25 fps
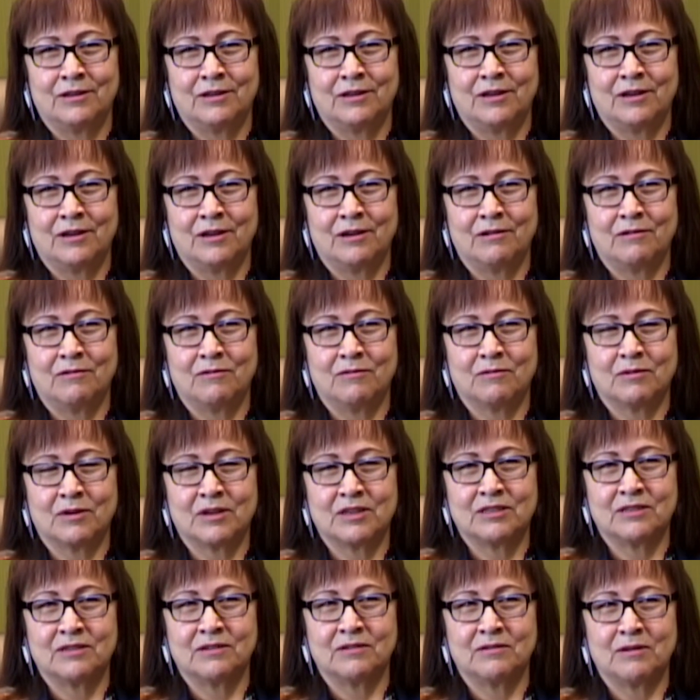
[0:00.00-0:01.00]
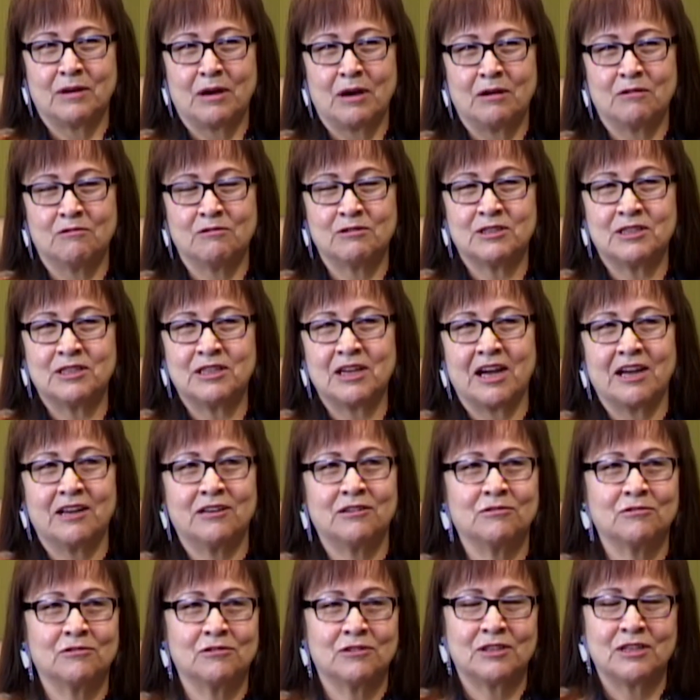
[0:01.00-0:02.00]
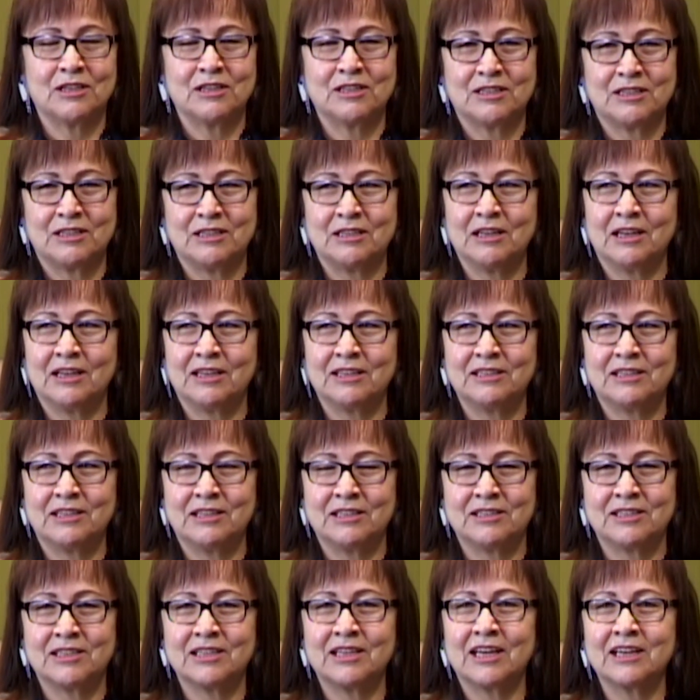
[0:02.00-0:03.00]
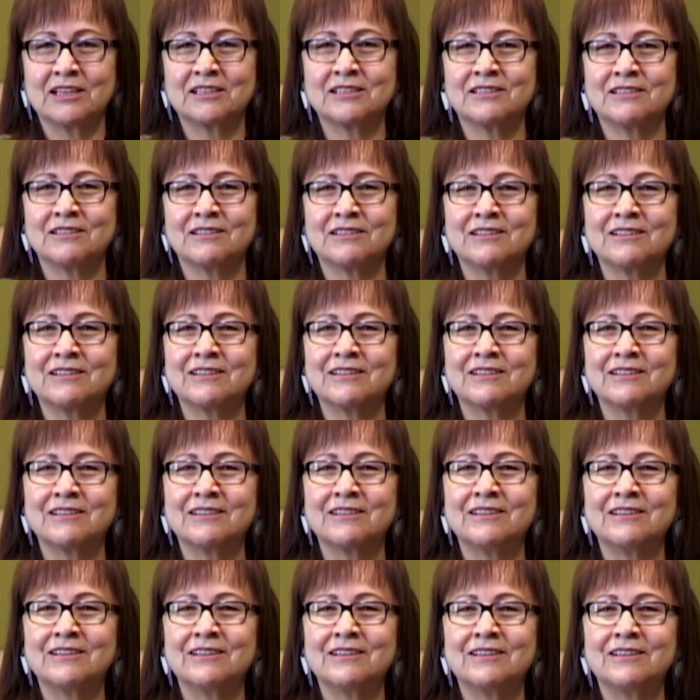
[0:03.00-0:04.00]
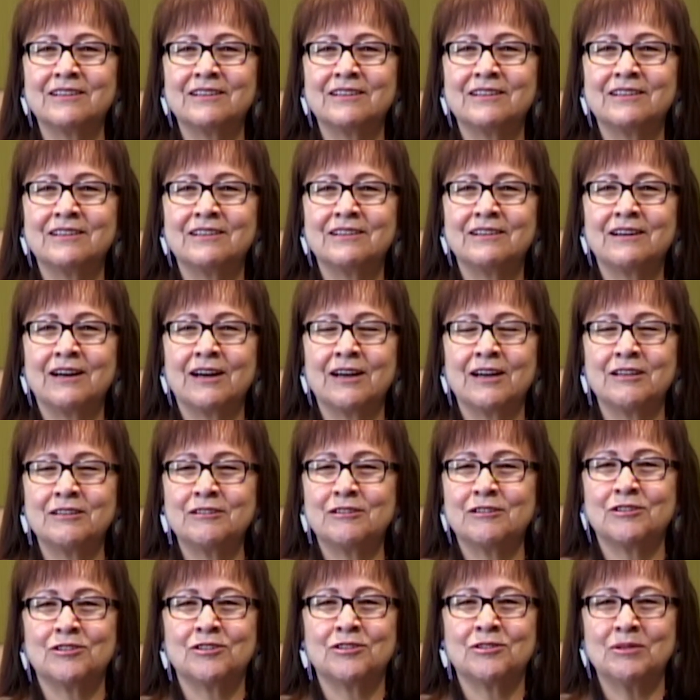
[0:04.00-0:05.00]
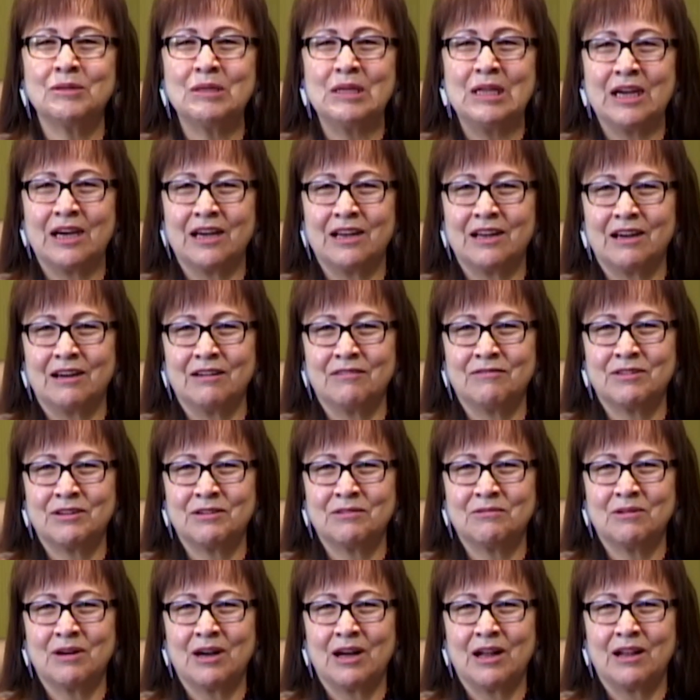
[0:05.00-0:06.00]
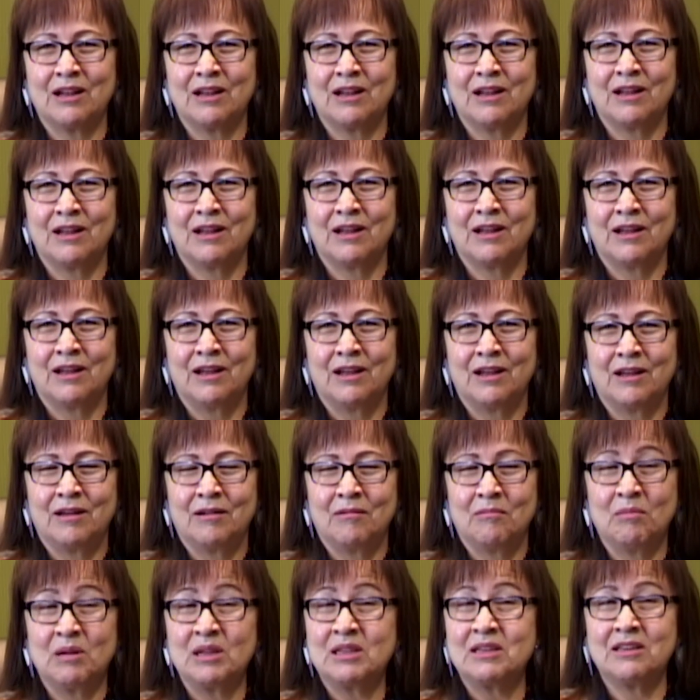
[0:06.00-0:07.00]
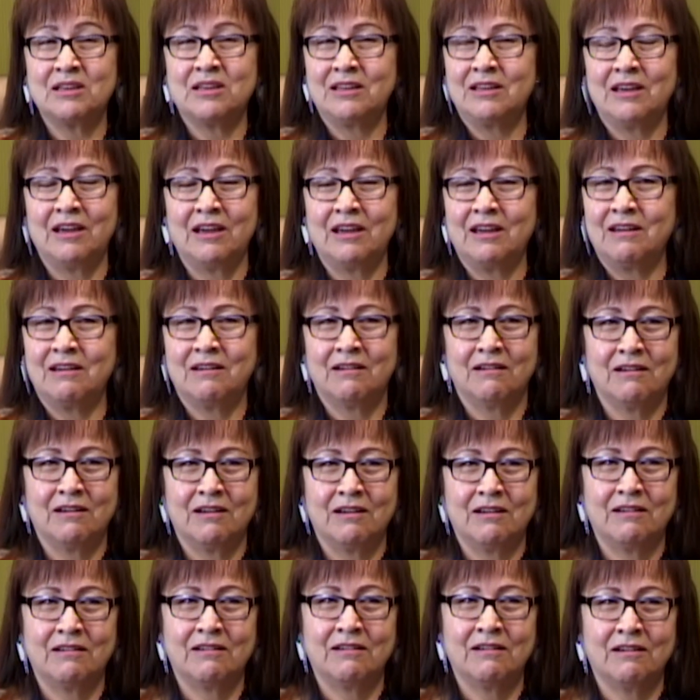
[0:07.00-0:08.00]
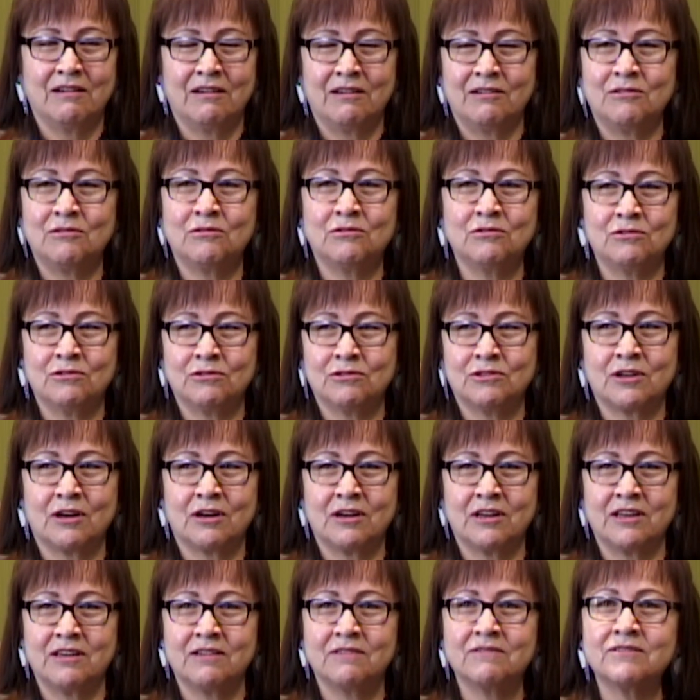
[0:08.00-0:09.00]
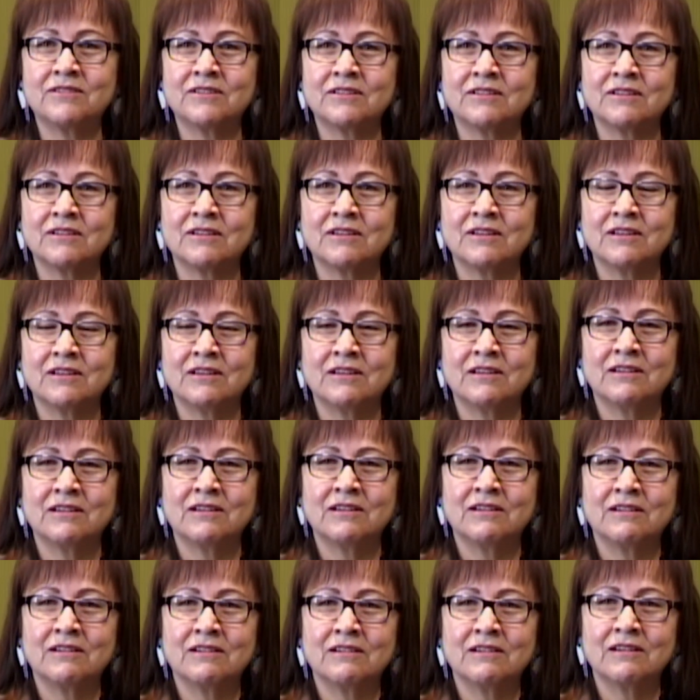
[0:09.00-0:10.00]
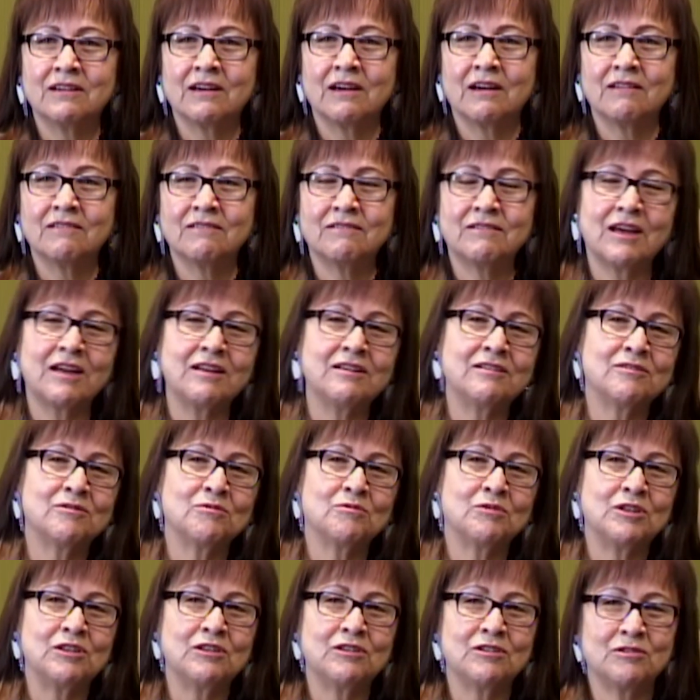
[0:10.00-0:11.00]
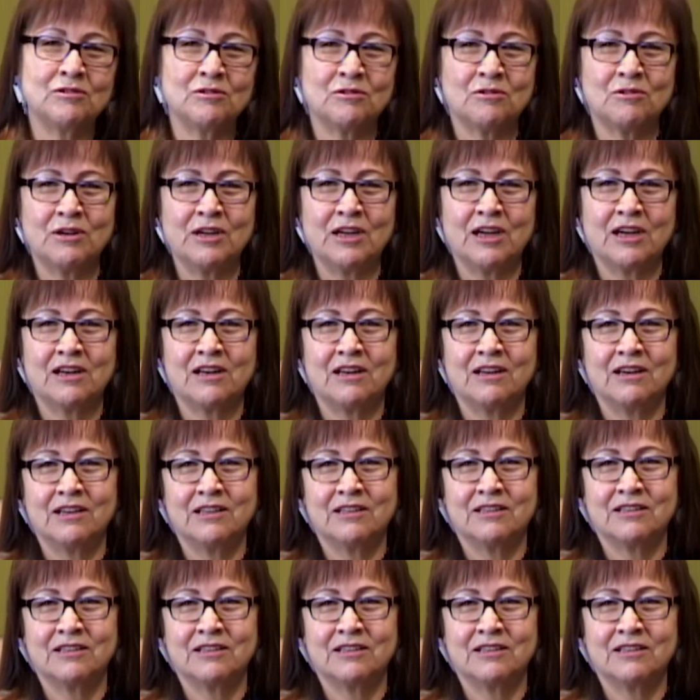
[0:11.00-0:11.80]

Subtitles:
because I was diagnosed as dyslexic. I understood that after a while. But today, I know those are gifts. Yeah, that is one story I'd like to